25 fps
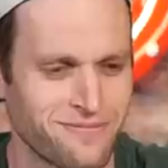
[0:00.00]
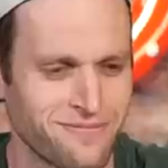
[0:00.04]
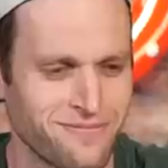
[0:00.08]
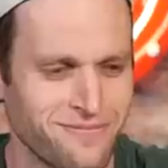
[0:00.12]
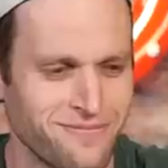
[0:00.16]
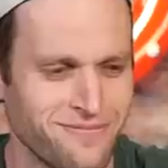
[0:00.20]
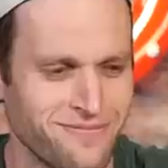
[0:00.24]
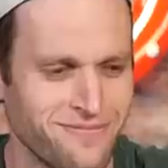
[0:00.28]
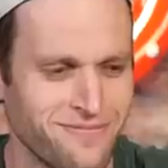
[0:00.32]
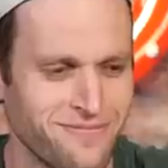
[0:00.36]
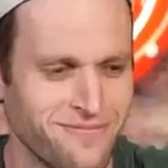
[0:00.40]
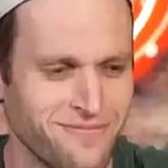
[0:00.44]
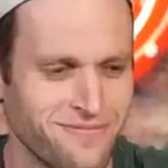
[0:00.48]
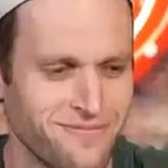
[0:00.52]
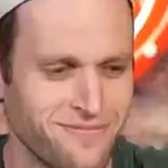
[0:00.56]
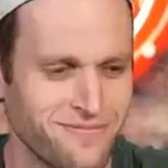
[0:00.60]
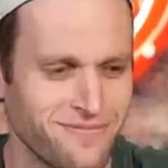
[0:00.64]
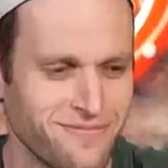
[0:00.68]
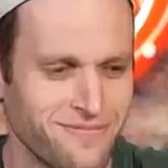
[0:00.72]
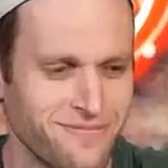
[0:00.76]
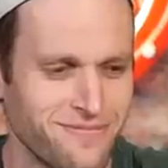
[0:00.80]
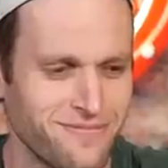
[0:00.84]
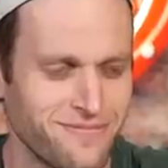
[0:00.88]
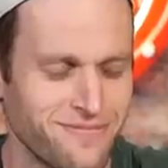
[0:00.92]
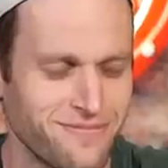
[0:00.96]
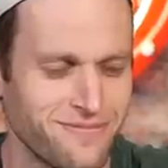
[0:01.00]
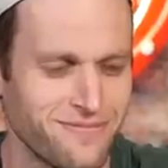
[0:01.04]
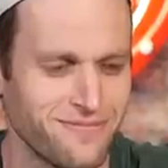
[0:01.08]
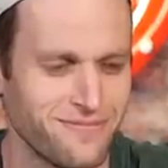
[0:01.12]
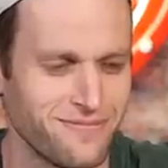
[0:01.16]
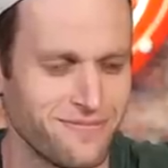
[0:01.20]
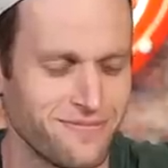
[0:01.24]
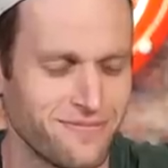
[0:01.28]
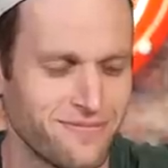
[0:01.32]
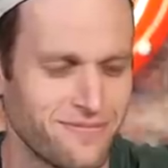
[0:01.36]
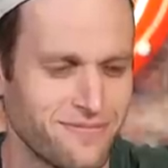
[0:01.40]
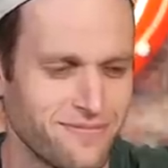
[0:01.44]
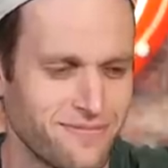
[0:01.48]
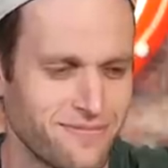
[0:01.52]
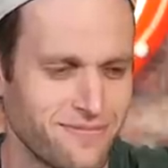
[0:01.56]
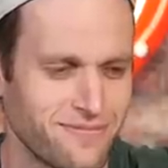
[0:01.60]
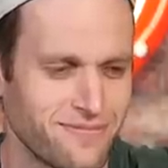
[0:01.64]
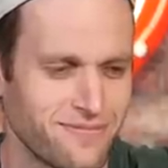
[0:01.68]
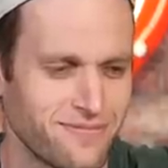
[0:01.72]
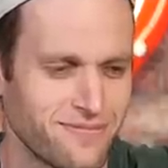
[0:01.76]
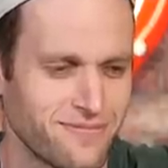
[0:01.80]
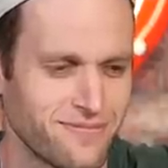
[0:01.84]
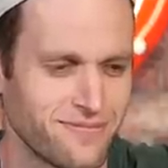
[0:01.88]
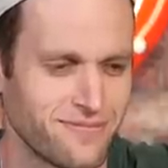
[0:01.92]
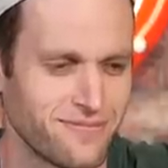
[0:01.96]

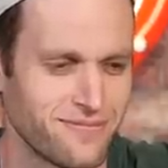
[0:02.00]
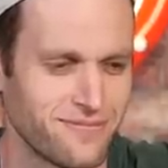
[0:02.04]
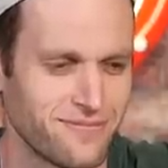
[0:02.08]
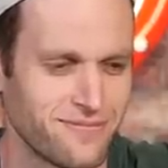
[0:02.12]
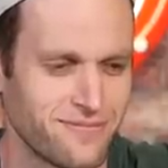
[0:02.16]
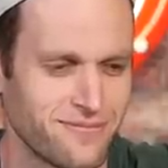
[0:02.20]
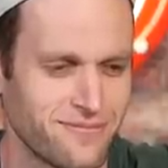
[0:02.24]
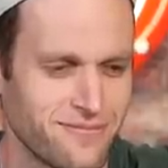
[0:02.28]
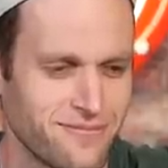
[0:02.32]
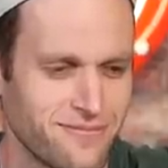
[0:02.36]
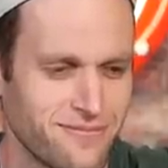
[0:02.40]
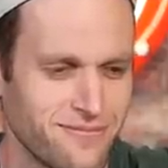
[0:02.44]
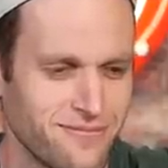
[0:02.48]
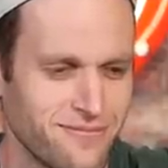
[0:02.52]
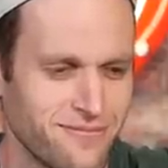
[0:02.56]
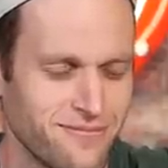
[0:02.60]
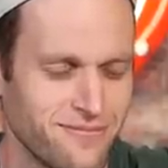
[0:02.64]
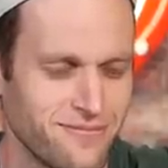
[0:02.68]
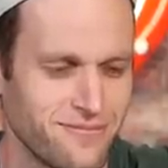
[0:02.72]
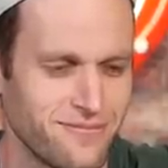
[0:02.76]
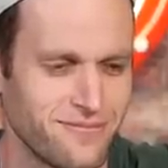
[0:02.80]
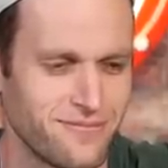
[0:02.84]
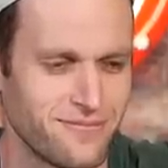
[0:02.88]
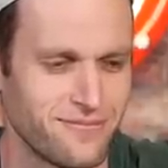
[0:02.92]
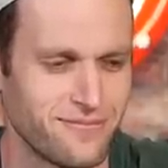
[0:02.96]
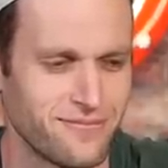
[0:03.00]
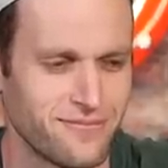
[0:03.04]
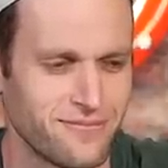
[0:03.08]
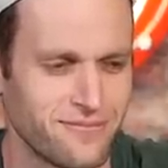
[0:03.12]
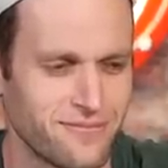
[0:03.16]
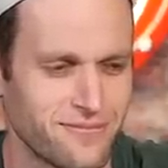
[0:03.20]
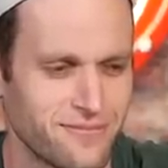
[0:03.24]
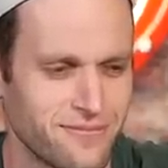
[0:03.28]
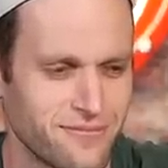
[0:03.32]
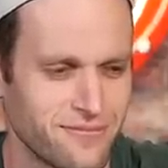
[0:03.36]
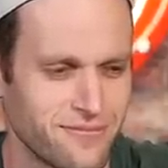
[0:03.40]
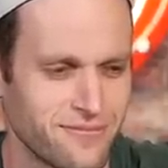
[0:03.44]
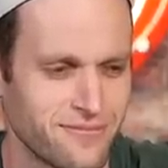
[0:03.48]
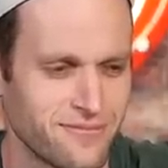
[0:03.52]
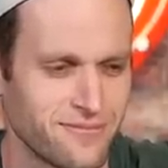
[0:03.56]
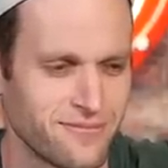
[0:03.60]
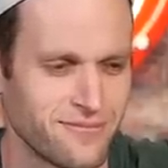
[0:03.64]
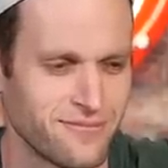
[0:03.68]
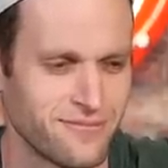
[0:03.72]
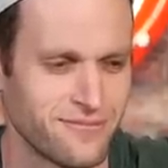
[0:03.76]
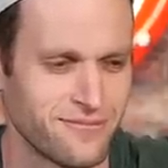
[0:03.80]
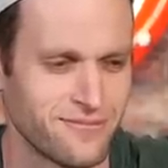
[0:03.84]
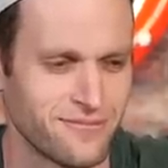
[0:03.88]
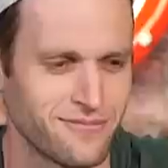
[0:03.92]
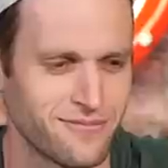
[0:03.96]

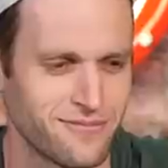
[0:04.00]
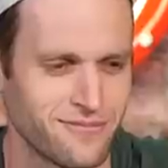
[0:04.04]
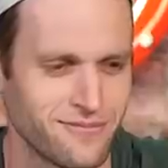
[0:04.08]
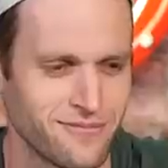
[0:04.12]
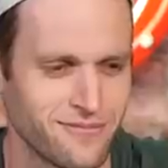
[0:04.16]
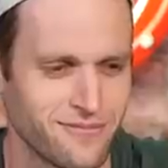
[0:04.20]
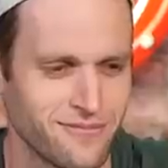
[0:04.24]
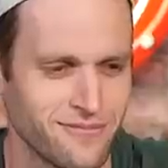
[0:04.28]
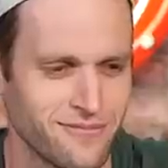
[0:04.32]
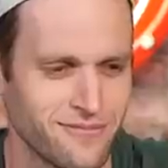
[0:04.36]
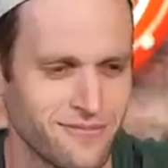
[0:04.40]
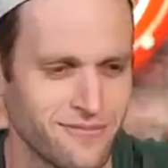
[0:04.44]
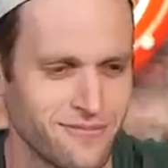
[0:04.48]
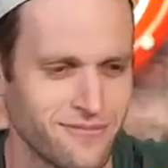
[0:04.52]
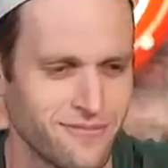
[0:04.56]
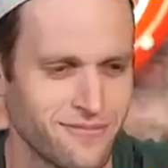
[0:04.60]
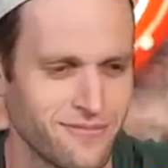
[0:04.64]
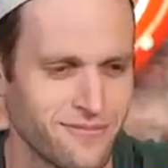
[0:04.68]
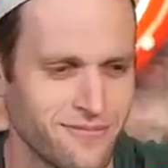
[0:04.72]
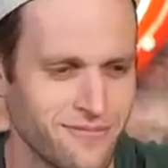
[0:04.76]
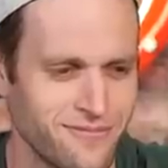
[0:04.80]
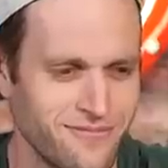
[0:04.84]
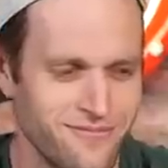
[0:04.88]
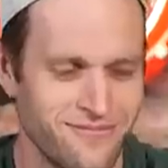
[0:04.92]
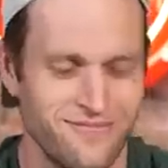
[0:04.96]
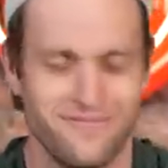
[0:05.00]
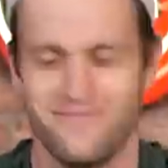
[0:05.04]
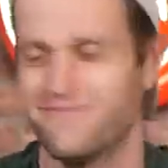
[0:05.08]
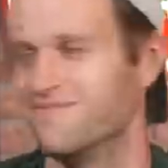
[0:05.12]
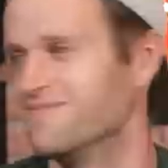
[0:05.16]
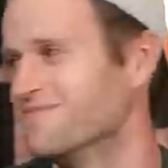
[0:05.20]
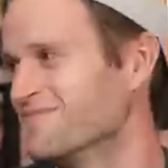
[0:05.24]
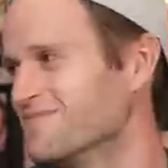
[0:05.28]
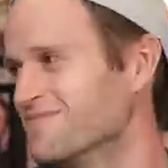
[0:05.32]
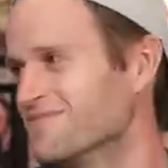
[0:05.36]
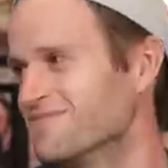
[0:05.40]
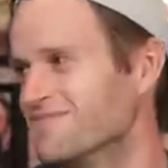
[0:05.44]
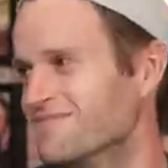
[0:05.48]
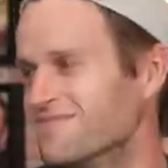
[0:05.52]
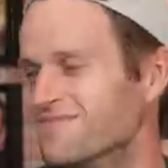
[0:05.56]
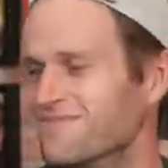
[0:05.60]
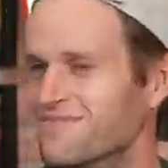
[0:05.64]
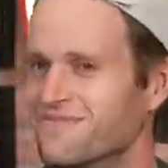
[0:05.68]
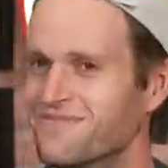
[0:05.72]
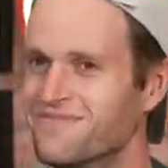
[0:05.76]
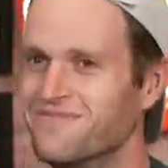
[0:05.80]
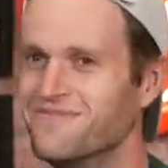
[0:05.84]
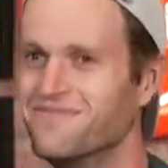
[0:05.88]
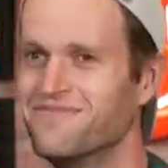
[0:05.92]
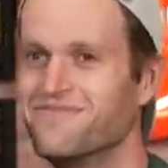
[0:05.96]

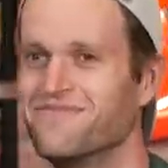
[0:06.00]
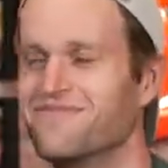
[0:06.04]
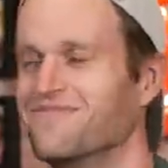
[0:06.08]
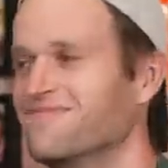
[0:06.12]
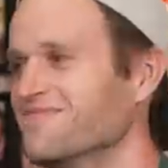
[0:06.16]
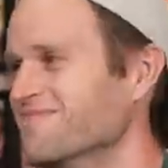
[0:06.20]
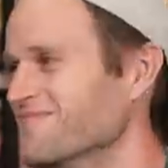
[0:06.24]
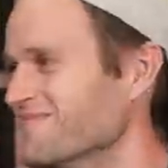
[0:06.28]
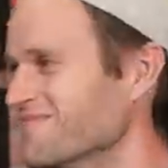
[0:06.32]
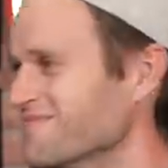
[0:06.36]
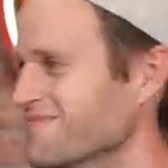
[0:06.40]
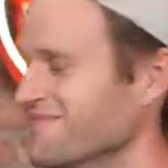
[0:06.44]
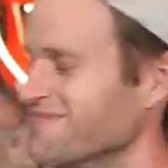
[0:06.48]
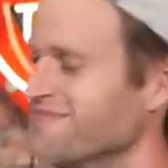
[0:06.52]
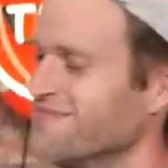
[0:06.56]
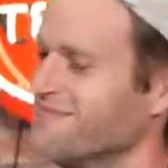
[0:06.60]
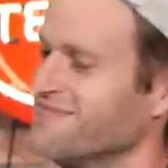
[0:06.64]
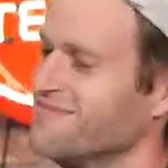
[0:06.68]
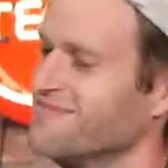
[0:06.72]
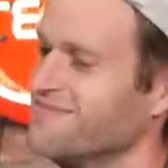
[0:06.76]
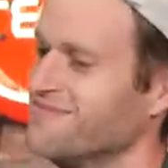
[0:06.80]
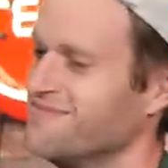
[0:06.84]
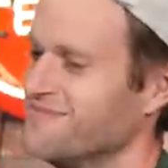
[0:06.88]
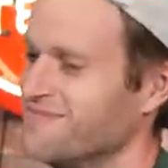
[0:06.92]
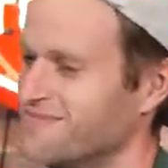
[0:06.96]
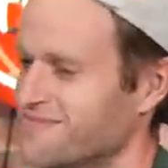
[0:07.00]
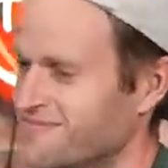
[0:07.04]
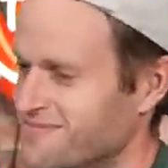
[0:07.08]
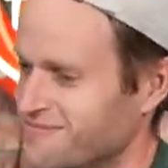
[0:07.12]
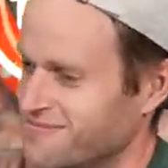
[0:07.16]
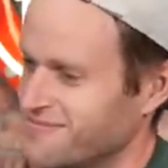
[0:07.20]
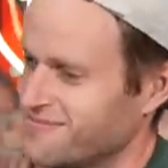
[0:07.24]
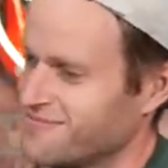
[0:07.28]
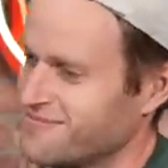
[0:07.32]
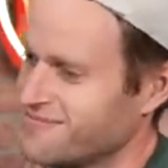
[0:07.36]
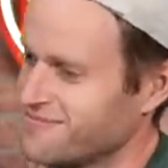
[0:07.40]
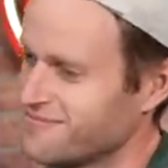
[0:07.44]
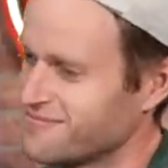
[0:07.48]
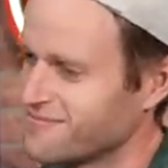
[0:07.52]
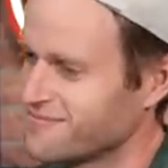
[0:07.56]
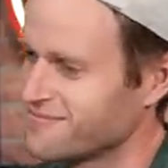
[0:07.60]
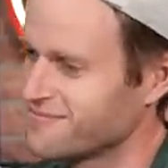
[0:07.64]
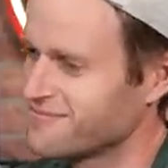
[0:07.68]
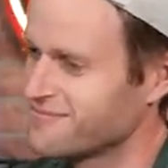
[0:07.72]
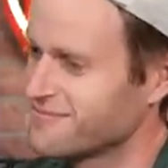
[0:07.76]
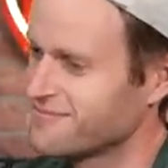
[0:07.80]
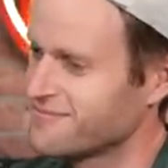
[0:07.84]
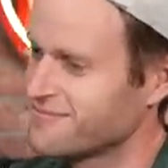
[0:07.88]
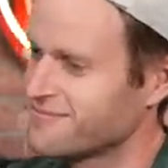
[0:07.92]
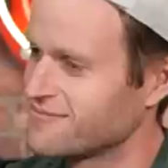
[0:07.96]
[no speech]